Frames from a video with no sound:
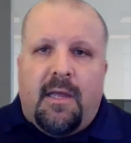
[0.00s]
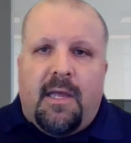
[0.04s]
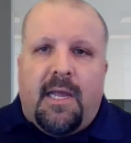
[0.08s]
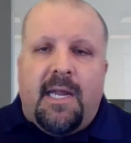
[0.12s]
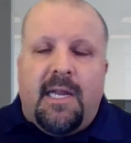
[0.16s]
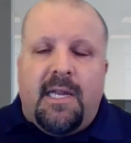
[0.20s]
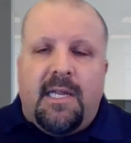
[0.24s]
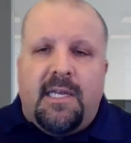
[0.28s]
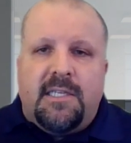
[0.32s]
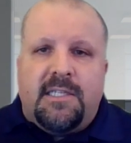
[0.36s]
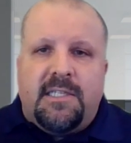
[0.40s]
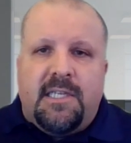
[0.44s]

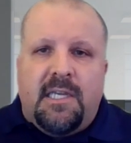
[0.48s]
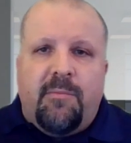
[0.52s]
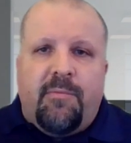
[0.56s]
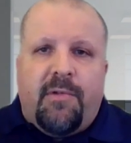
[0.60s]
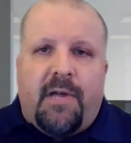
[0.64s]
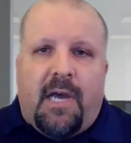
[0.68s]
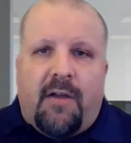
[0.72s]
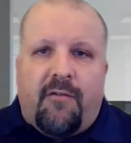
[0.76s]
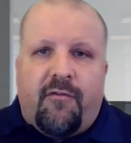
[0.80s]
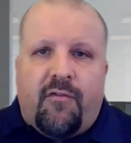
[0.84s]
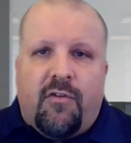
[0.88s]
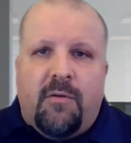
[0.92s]
EDC
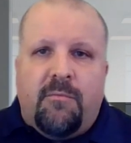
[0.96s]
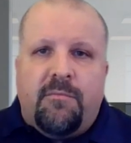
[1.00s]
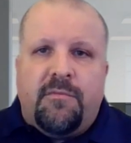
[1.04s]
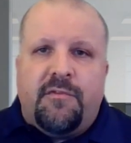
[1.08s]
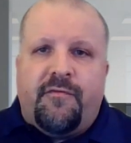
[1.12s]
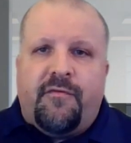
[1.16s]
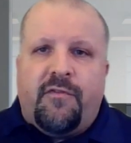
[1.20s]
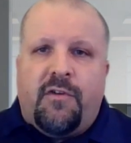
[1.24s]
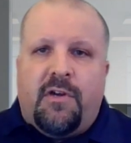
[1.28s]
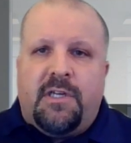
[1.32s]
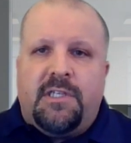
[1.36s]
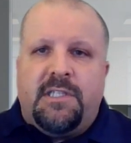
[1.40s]
platforms,
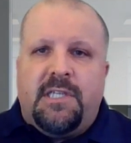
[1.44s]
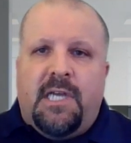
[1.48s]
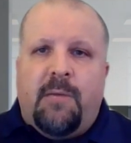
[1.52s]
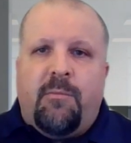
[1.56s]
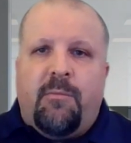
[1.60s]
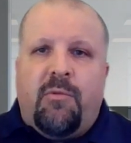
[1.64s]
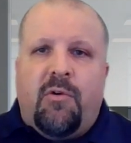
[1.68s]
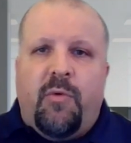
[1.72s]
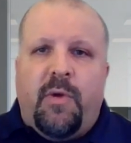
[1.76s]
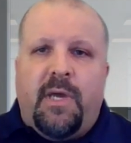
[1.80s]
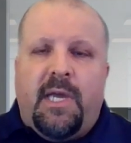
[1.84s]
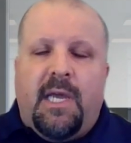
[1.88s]
for
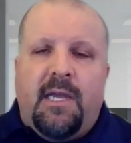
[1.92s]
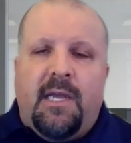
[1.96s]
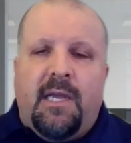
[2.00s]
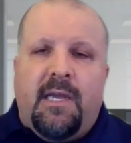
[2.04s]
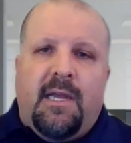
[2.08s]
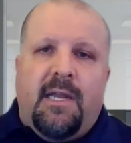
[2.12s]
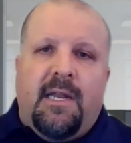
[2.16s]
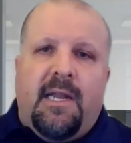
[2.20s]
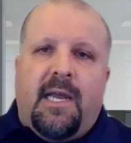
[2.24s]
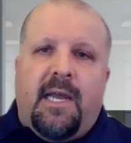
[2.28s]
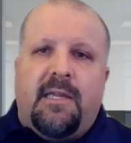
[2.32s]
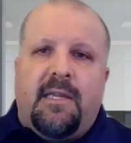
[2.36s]
example, we can
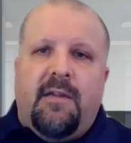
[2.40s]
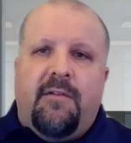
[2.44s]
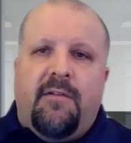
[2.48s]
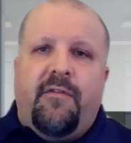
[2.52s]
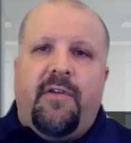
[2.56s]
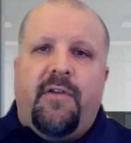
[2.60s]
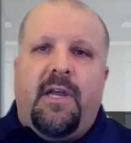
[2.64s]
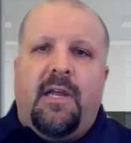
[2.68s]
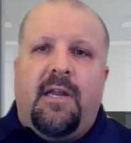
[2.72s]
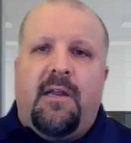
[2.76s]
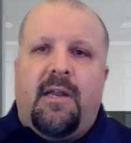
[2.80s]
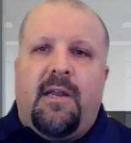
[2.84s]
connect it
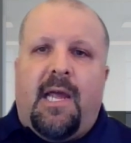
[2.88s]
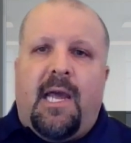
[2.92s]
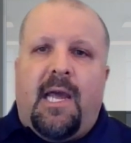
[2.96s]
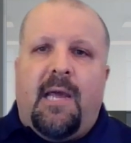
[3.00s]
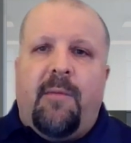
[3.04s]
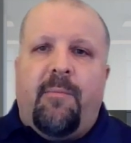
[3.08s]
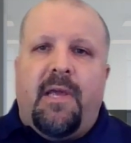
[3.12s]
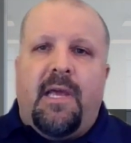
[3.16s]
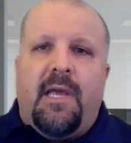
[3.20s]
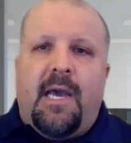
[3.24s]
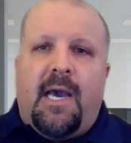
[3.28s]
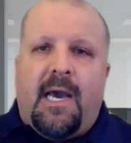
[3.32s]
via an
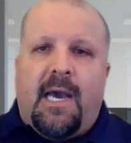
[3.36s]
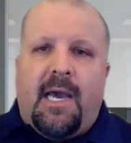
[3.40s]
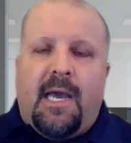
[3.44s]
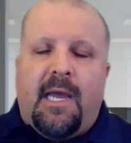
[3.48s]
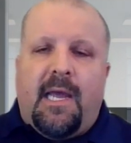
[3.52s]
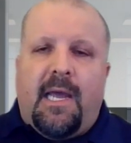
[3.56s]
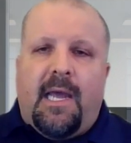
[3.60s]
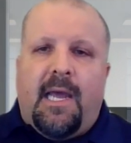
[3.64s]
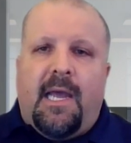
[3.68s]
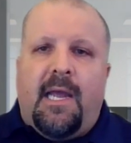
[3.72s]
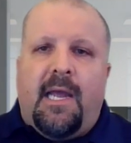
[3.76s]
API